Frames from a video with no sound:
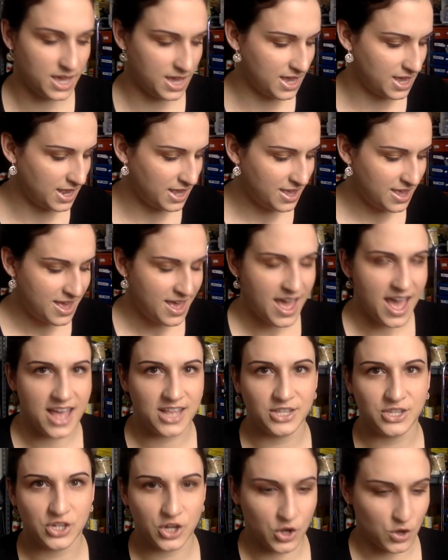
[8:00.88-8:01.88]
kit,
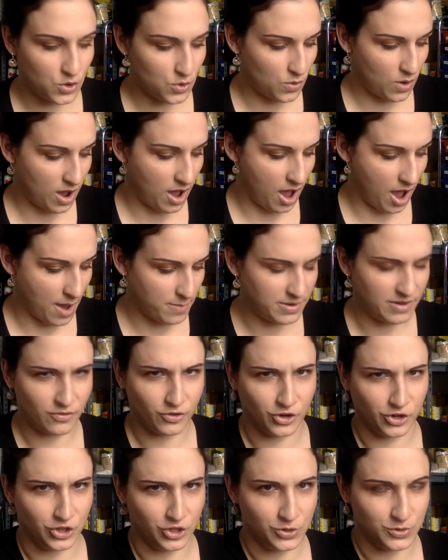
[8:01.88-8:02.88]
and so I'm never
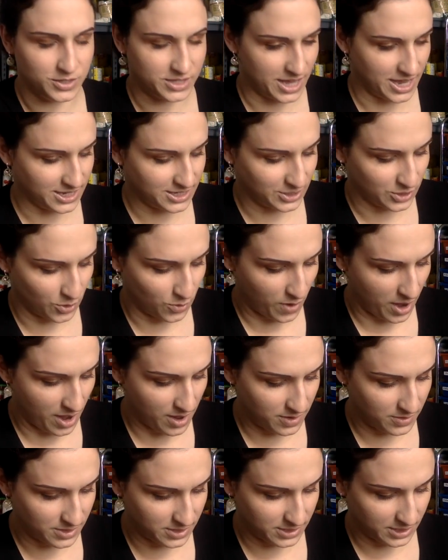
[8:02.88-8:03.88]
going to use that. So
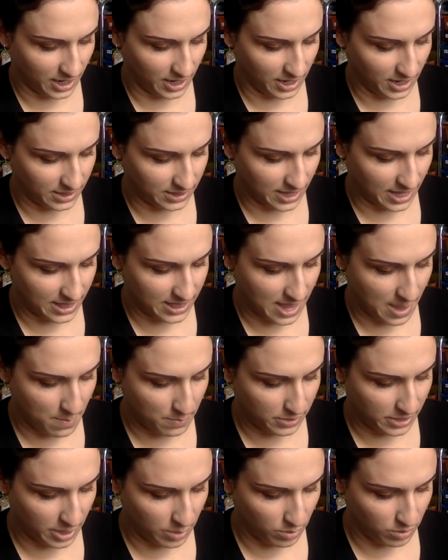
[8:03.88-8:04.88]
I decided I'd let
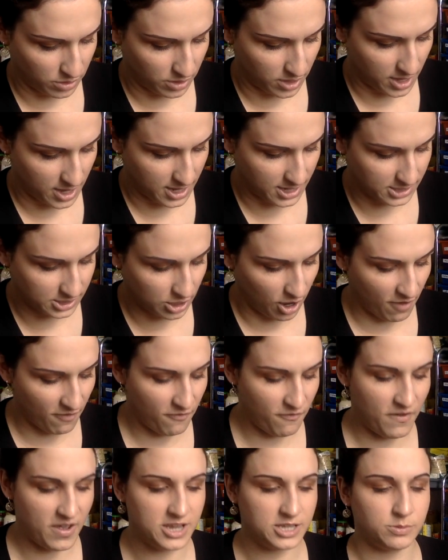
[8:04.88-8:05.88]
them play with it, and it's got
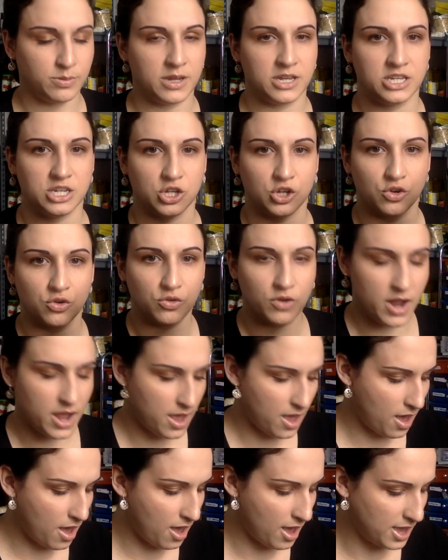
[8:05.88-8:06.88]
face painting
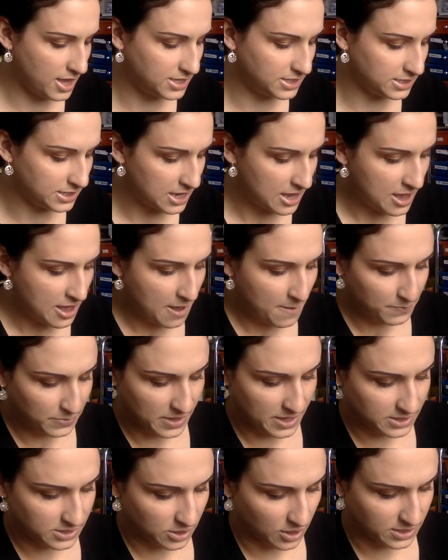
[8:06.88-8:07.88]
crayons.
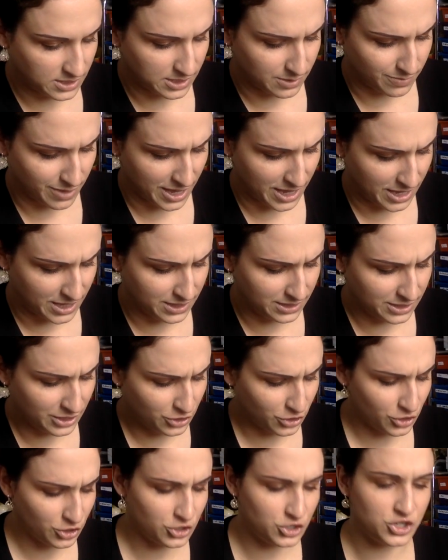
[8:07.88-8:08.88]
It's got some like
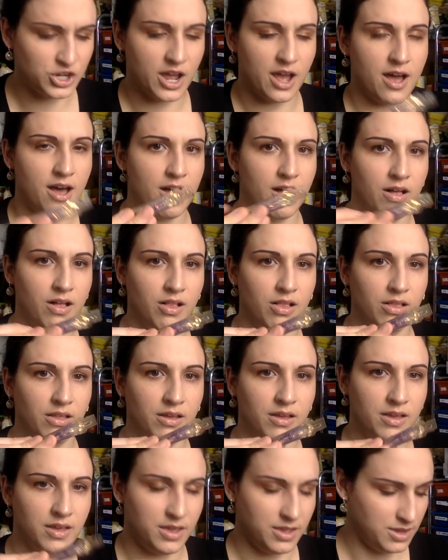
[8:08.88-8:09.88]
glitter
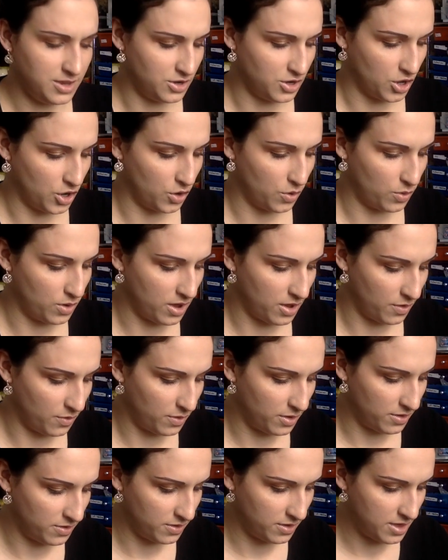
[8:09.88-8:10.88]
gel. You know how
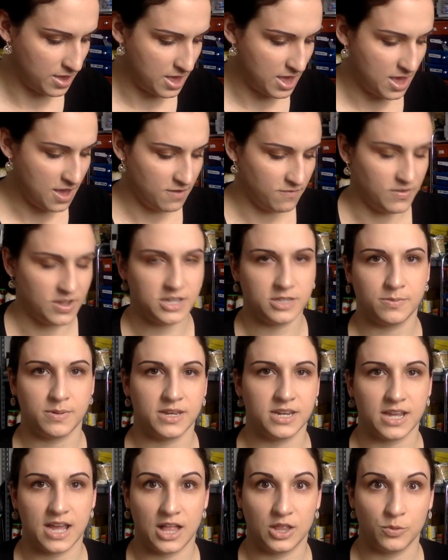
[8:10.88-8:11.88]
face
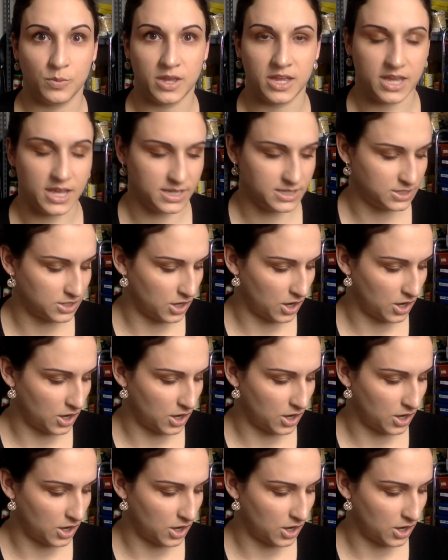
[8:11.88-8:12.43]
painting Halloween kits